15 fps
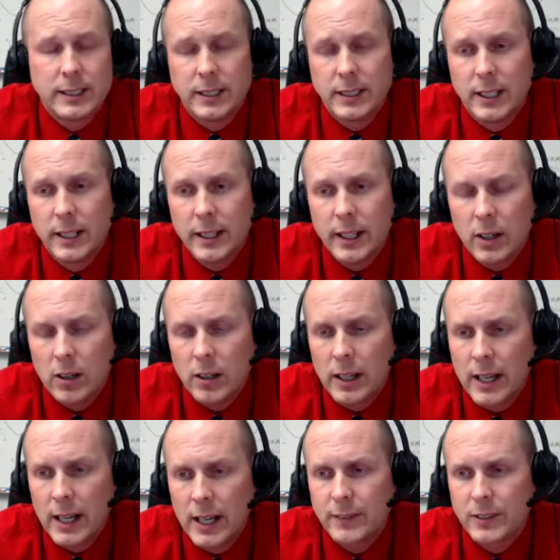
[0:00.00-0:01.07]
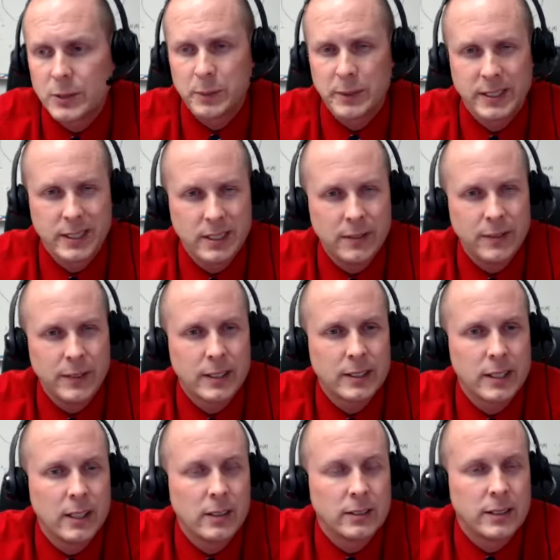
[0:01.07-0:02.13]
And they all have specific
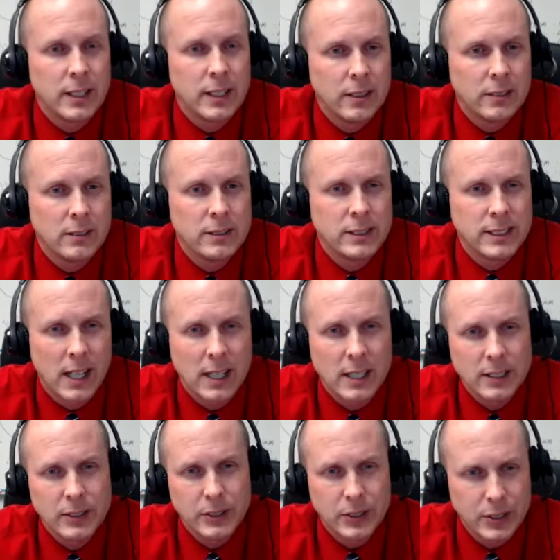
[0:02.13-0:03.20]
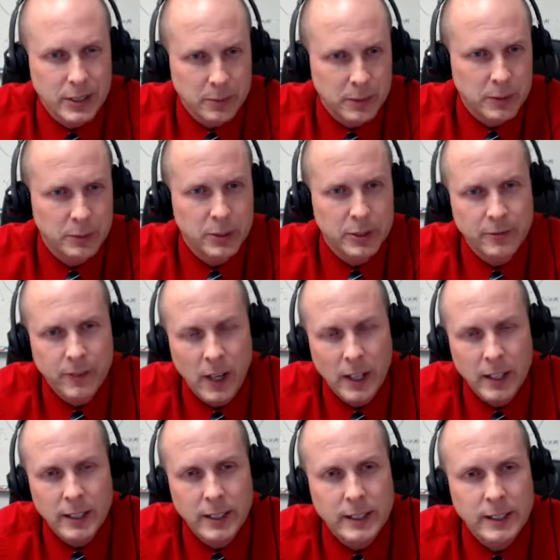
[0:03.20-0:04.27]
telltale signs or symptoms or
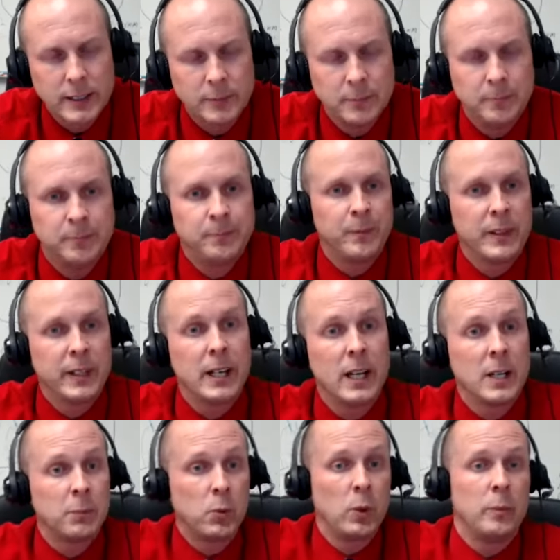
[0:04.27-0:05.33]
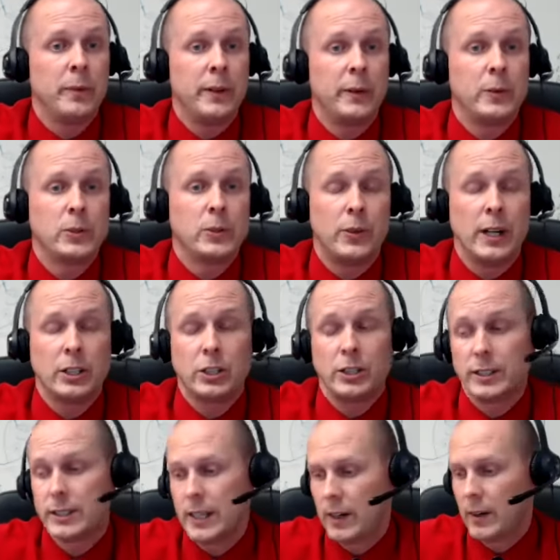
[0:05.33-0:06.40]
findings that kind of point me in those
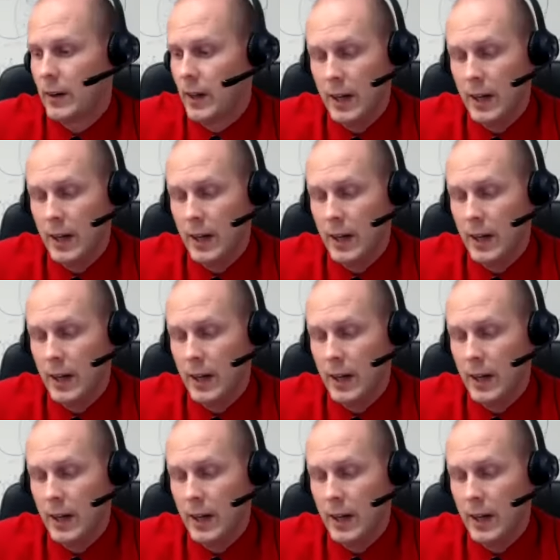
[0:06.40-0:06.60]
directions. Now,